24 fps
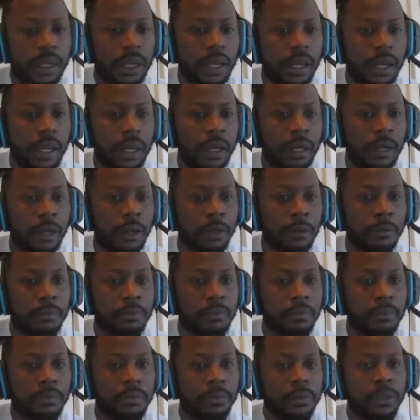
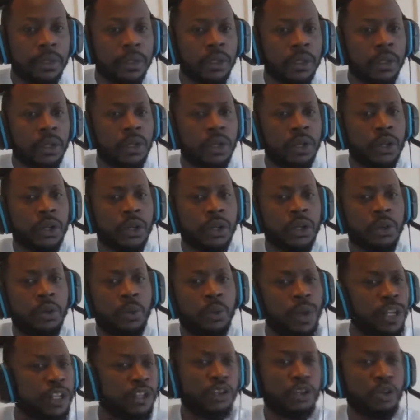
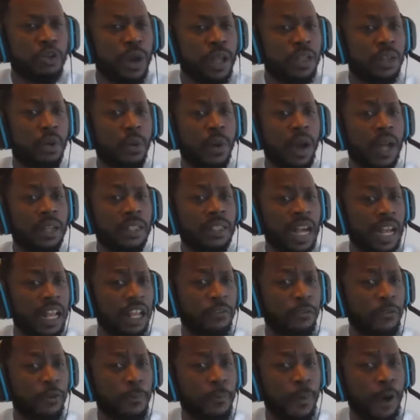what do you rather watch?
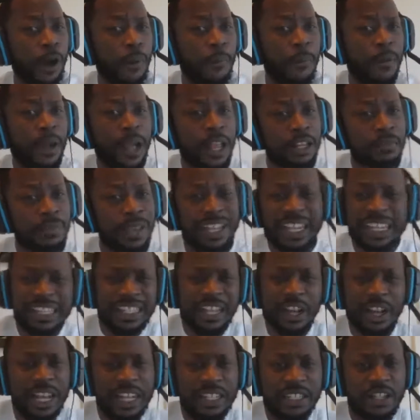College football, college
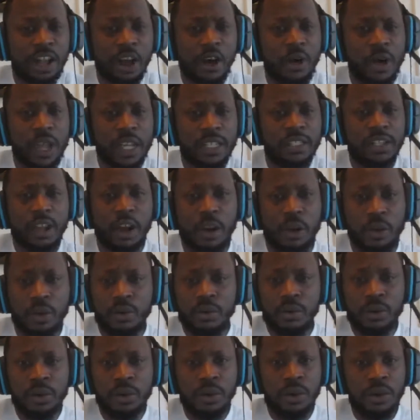basketball? It's
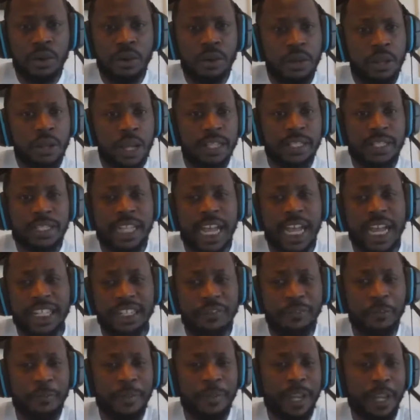no
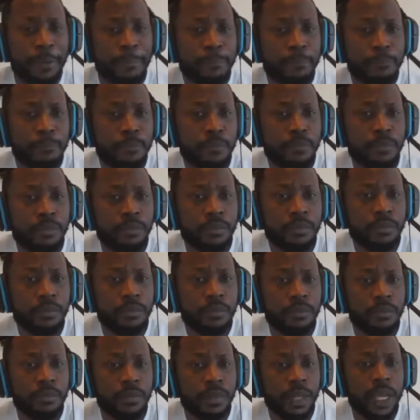hesitation for me.
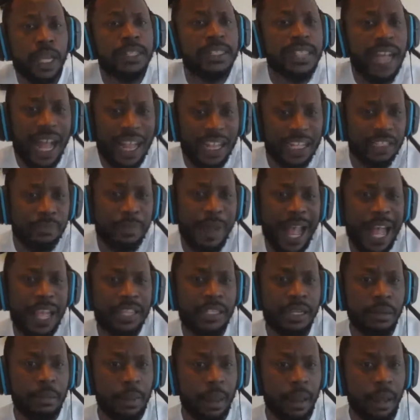It's college
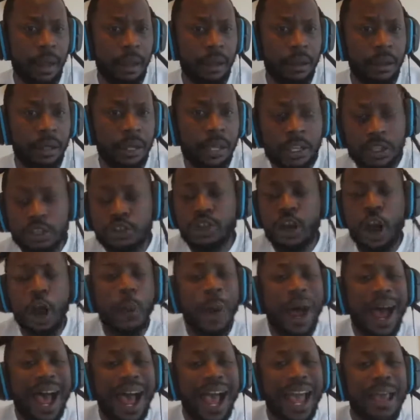basketball. You know
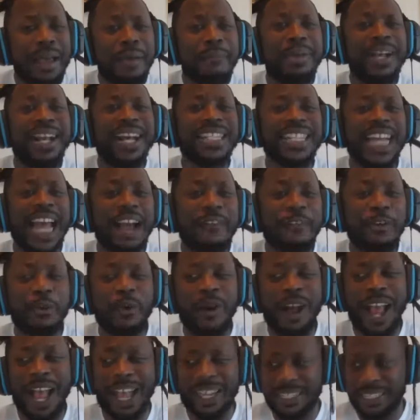why? Because
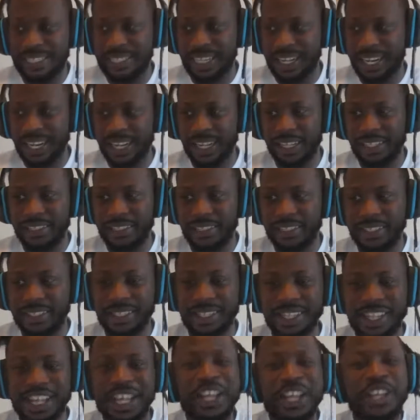everyone has a chance.
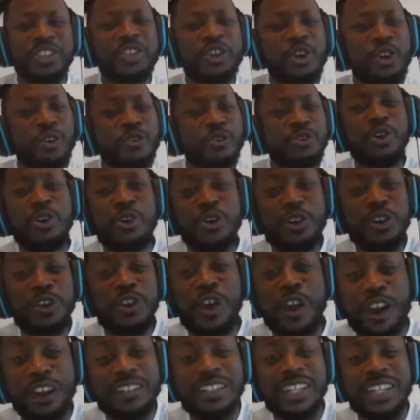You do
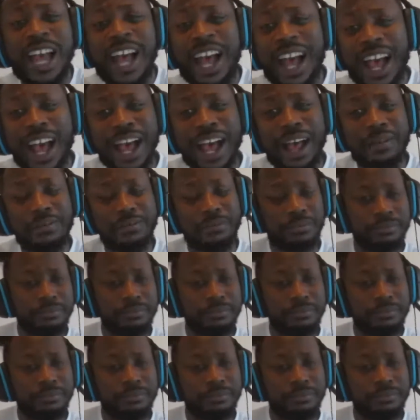your job,